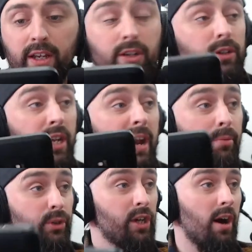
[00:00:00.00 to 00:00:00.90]
So
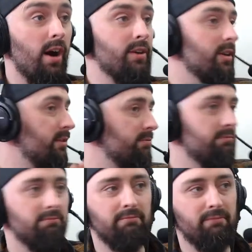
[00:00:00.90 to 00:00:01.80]
Tenebral Shard
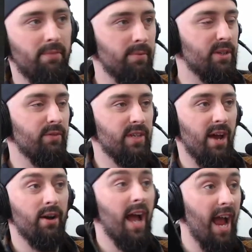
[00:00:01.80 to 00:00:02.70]
from Silver
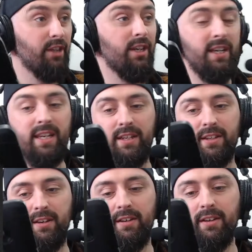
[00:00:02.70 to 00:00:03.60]
Tower, actually
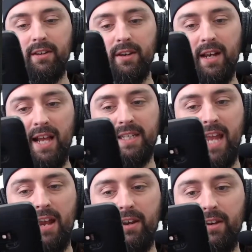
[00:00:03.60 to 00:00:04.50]
decent. Glass
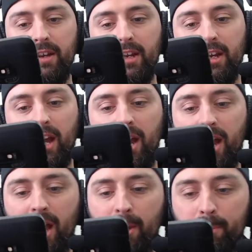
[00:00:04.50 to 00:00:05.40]
Cannon,
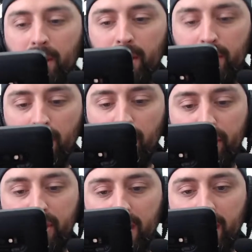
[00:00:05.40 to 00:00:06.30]
but not a
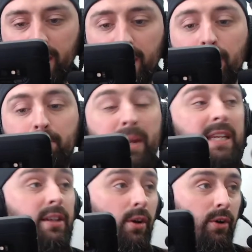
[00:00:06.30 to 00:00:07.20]
thing.
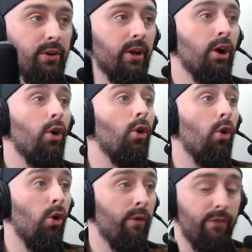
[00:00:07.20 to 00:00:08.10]
Beast Lord,
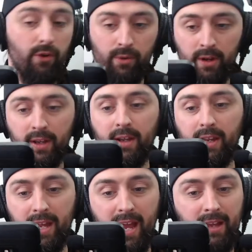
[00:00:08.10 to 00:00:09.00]
awful.
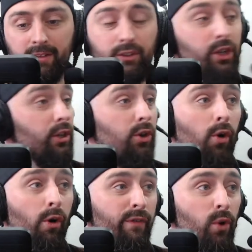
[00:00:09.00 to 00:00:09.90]
Yeah, just
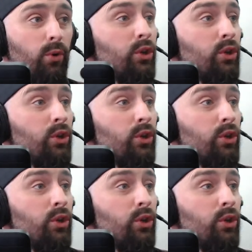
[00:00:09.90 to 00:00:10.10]
awful.